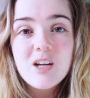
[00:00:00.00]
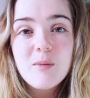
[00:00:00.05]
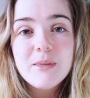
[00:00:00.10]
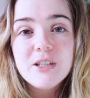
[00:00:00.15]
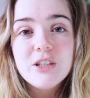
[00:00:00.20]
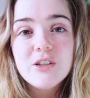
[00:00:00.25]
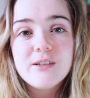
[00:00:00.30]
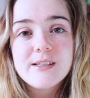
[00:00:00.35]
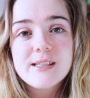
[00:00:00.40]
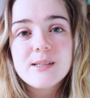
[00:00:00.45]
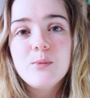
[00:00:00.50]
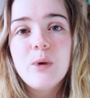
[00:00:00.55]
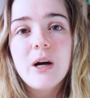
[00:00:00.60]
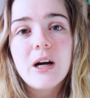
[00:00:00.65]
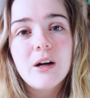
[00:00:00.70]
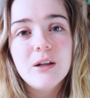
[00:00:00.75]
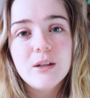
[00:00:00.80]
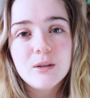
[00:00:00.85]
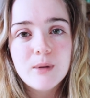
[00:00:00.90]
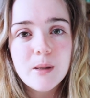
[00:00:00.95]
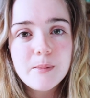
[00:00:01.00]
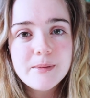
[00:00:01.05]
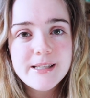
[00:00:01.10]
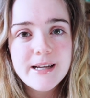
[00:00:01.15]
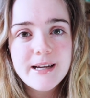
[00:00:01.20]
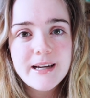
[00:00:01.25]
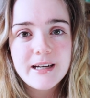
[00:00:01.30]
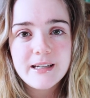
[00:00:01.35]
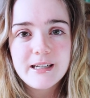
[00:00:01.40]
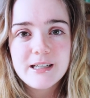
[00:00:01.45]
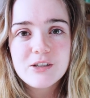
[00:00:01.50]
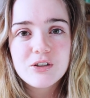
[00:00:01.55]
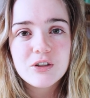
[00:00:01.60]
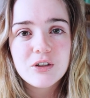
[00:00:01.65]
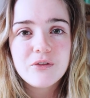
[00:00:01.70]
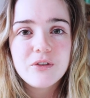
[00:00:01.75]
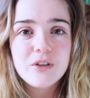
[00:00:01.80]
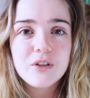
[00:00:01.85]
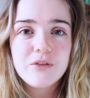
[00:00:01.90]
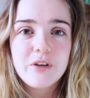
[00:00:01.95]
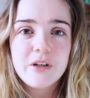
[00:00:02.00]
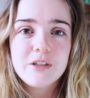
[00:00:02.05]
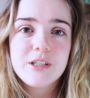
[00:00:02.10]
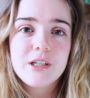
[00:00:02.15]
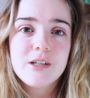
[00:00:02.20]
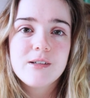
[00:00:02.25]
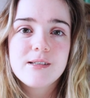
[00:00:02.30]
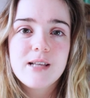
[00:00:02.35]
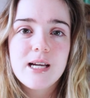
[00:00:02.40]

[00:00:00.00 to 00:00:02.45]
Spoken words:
I've been doing some work on the website and I took a few photos